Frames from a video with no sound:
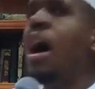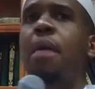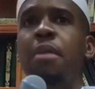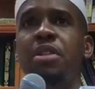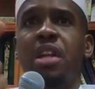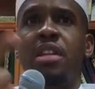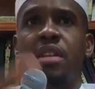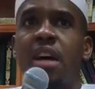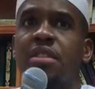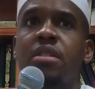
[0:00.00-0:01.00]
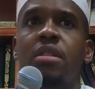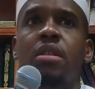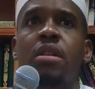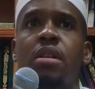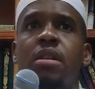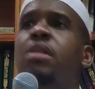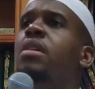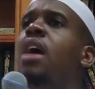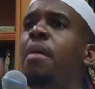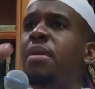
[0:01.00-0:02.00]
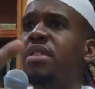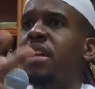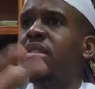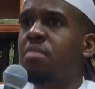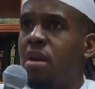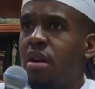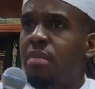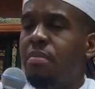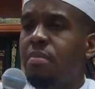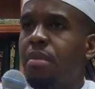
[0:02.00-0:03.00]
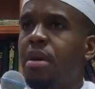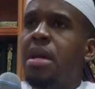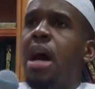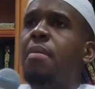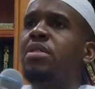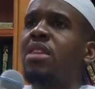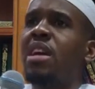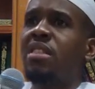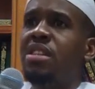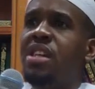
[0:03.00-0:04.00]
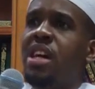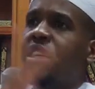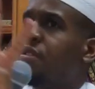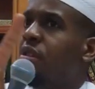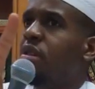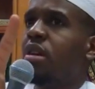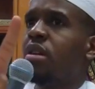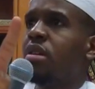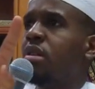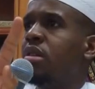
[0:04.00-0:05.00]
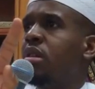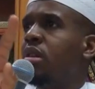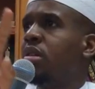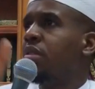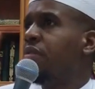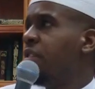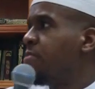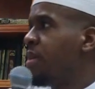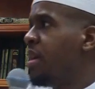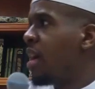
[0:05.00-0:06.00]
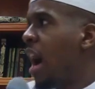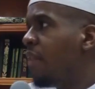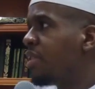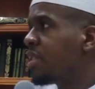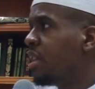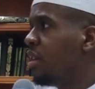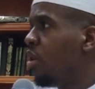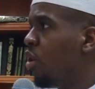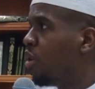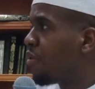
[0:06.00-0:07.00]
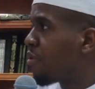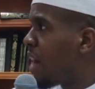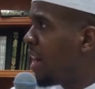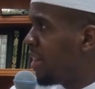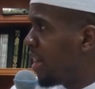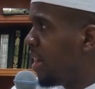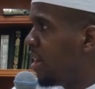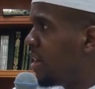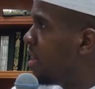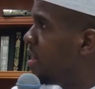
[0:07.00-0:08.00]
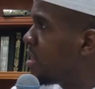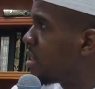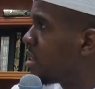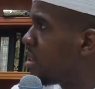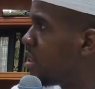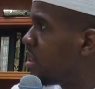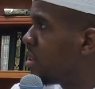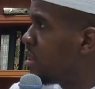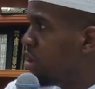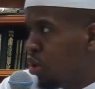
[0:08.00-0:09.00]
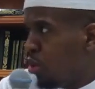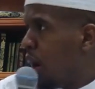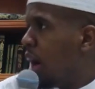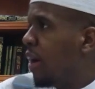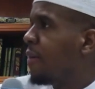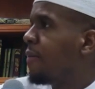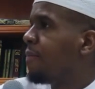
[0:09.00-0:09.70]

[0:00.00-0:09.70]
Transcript: I made Salat al-Asr. I made Salat al-Maghrib. I made Salat al-Isha. That's four. The fifth prayer, obviously, on Friday is Jum'ah.